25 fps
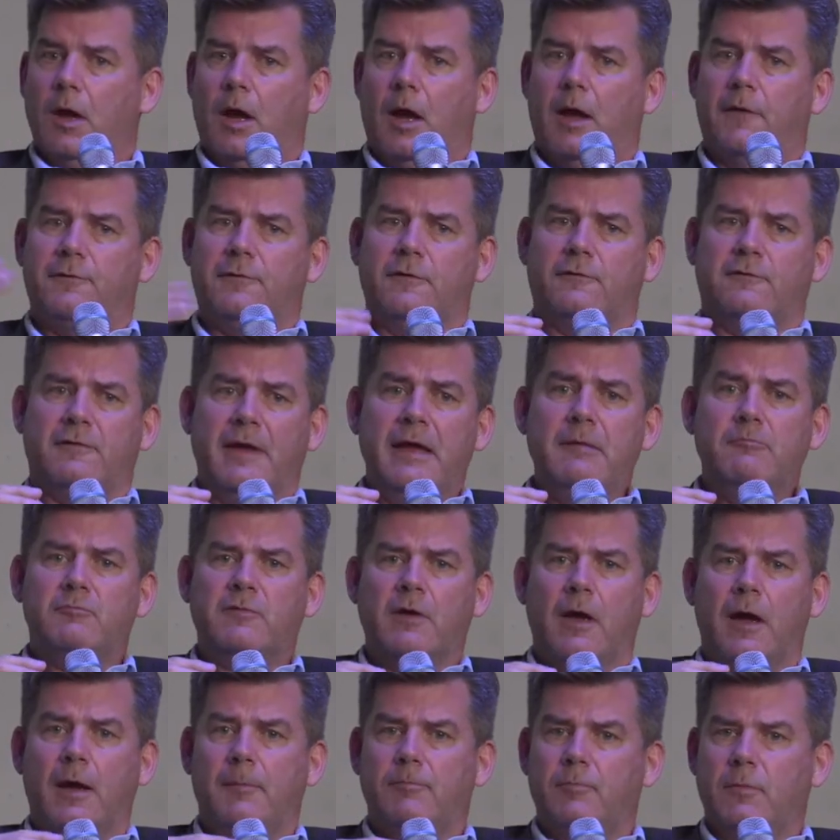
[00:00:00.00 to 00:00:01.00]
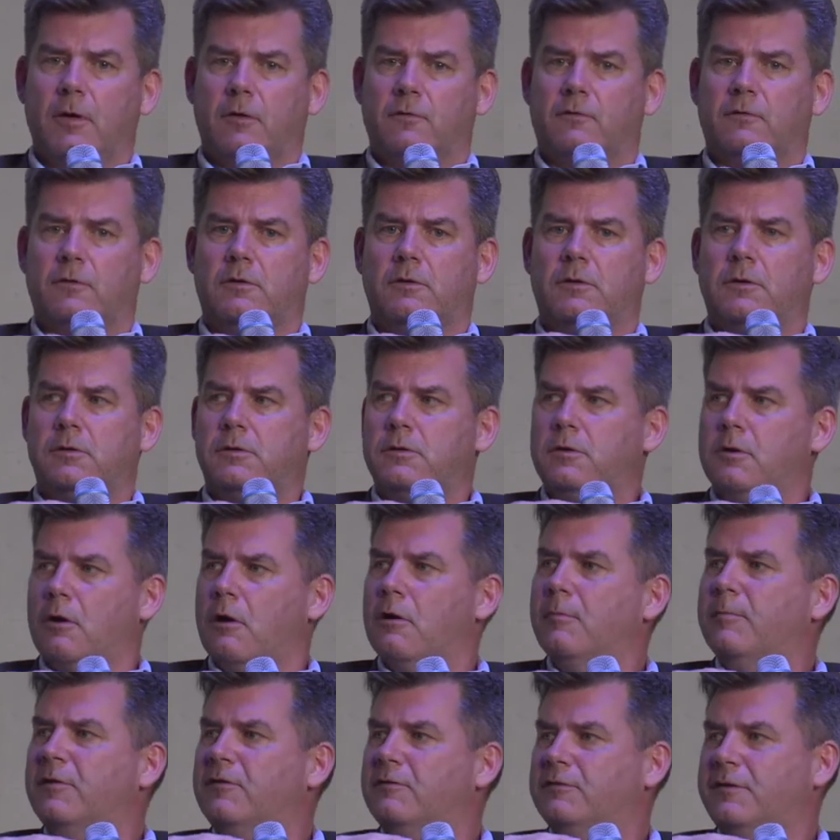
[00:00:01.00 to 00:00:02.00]
At the same time, there's an
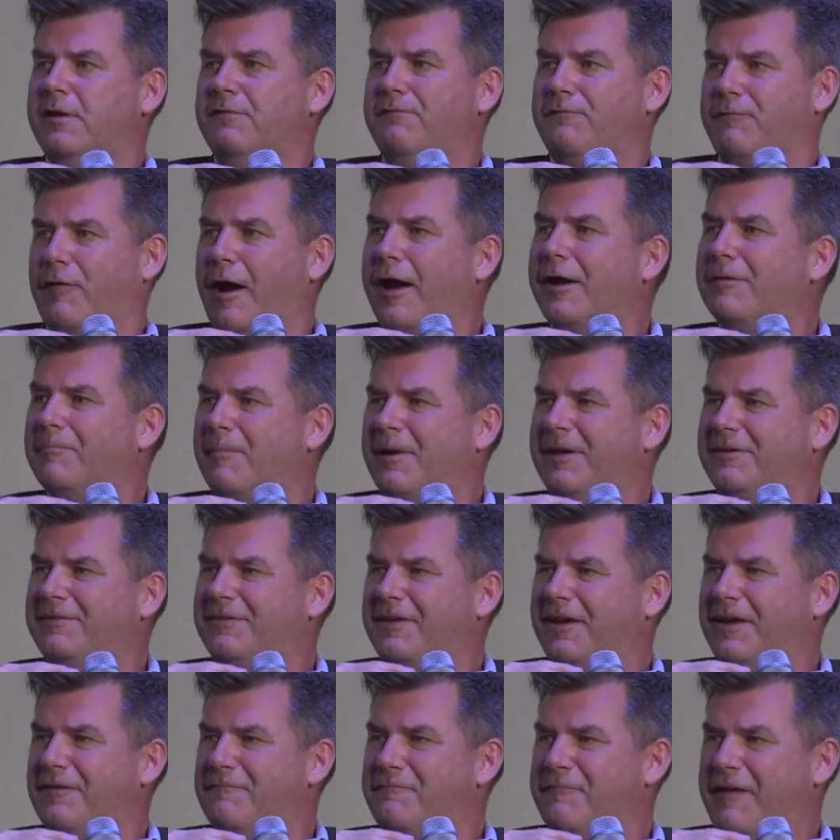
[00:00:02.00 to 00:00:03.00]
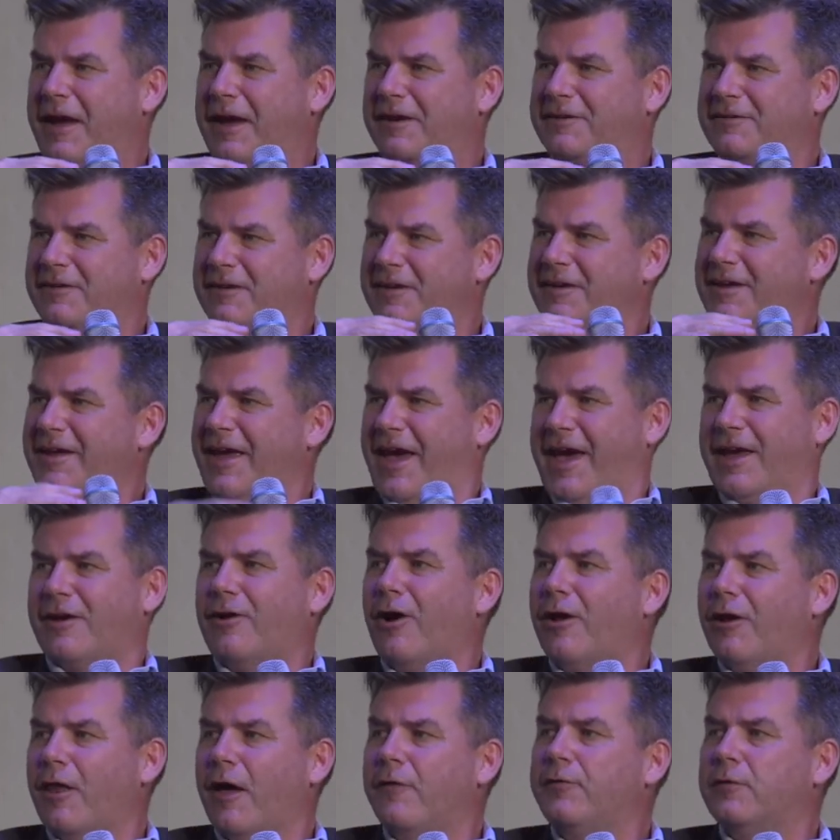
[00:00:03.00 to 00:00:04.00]
enormously fragmenting effect at
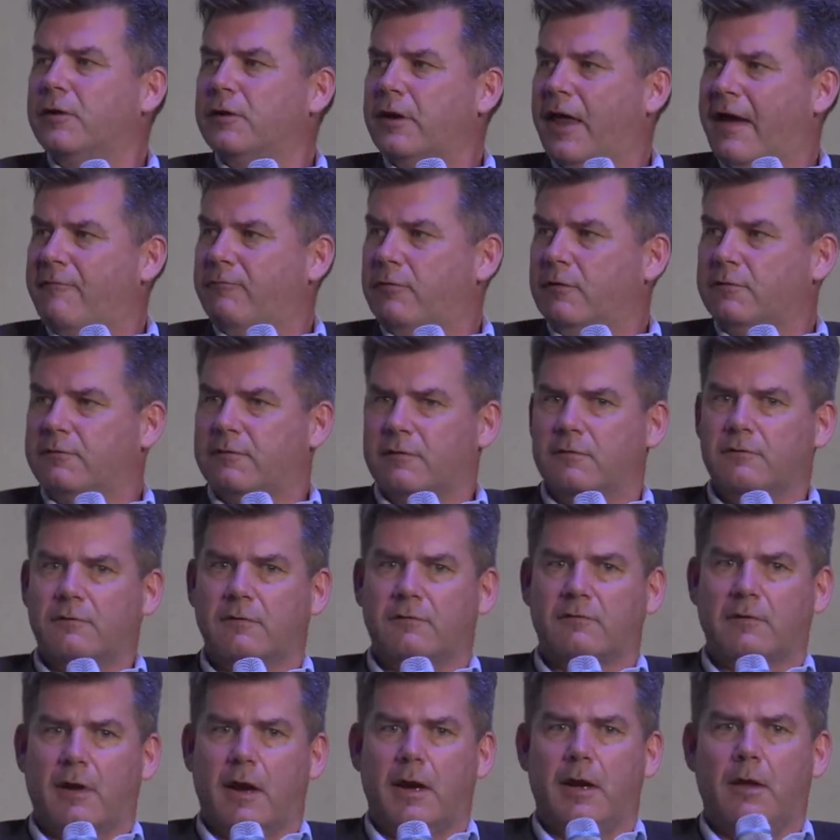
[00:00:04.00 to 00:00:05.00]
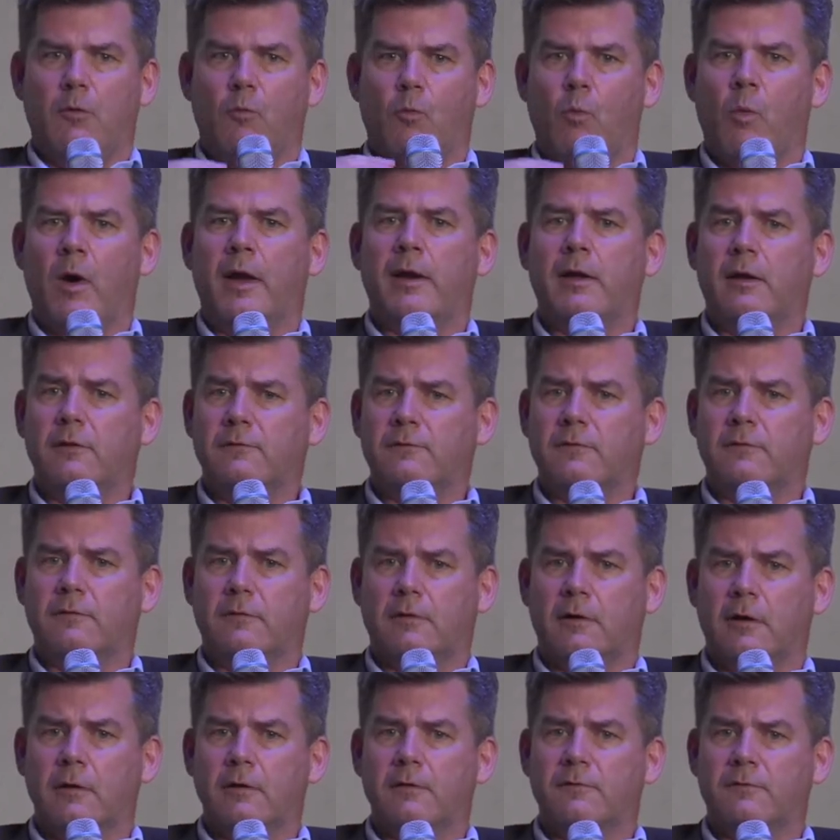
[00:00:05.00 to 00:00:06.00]
all other levels in society. What else
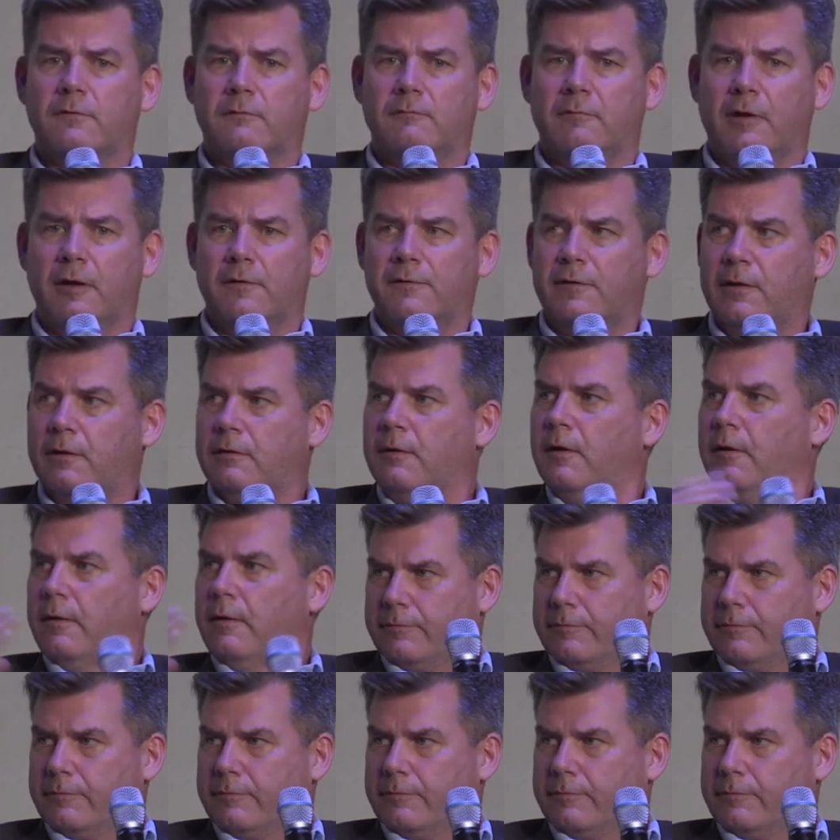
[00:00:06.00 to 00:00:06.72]
occurs around that?